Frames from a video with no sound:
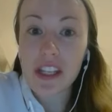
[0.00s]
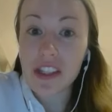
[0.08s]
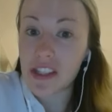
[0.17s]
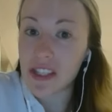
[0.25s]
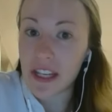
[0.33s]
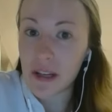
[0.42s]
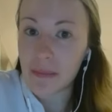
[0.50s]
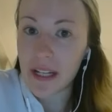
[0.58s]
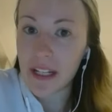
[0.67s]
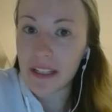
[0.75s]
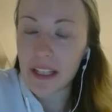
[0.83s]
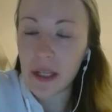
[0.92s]

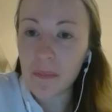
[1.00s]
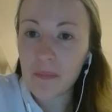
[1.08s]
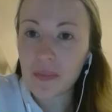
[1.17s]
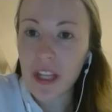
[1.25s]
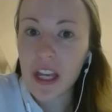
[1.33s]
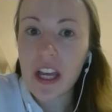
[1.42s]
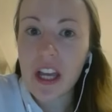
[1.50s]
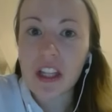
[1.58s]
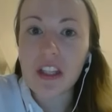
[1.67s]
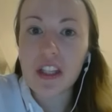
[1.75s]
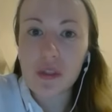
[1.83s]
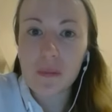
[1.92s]
sustainability.
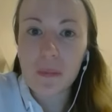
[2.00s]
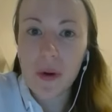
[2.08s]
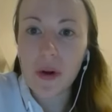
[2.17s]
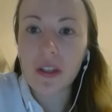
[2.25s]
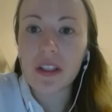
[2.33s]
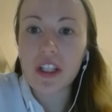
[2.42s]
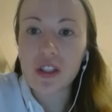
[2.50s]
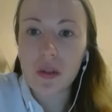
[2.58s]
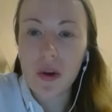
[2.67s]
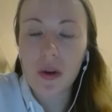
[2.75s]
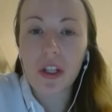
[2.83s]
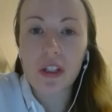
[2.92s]
The sport is
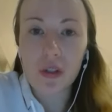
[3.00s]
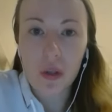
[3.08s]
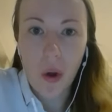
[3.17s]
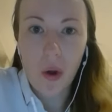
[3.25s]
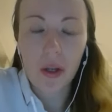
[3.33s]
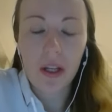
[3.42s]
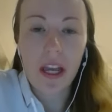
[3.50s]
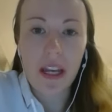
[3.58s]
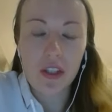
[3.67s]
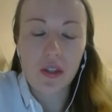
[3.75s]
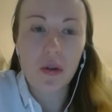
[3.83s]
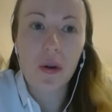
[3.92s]
going to talk
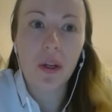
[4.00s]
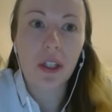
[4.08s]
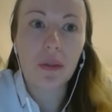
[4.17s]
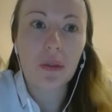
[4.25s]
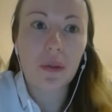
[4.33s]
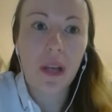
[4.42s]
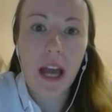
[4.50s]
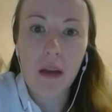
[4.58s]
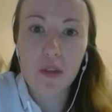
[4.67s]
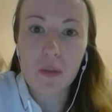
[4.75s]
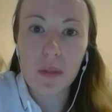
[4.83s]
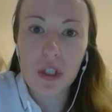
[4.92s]
and is going to
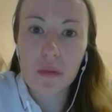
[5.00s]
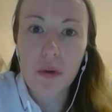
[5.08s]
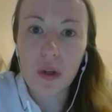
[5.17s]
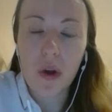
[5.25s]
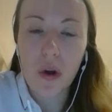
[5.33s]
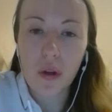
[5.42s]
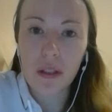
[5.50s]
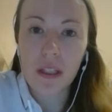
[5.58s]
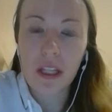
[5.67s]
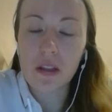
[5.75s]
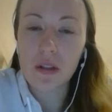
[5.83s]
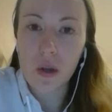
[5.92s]
launch much more
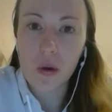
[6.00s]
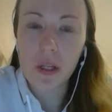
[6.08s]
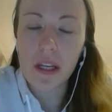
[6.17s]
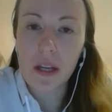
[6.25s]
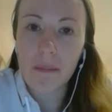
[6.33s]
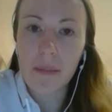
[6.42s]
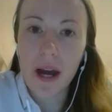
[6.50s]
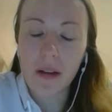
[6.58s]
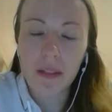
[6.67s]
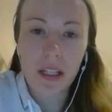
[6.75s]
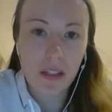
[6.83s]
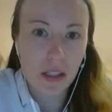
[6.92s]
content talking
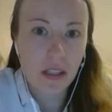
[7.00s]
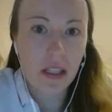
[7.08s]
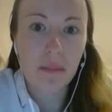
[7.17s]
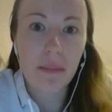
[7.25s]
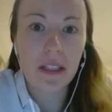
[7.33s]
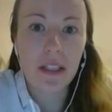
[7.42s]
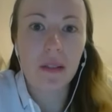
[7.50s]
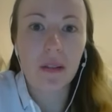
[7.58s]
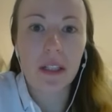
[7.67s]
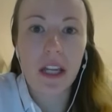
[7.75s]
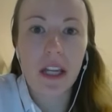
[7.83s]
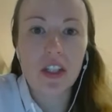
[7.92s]
about their sustainability
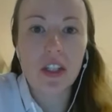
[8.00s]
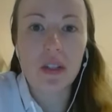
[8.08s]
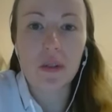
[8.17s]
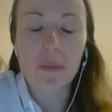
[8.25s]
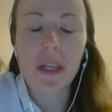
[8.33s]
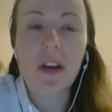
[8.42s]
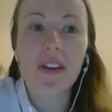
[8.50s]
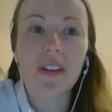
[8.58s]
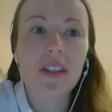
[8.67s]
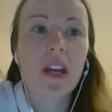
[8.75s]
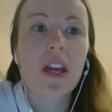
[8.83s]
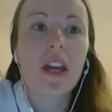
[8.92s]
credentials, because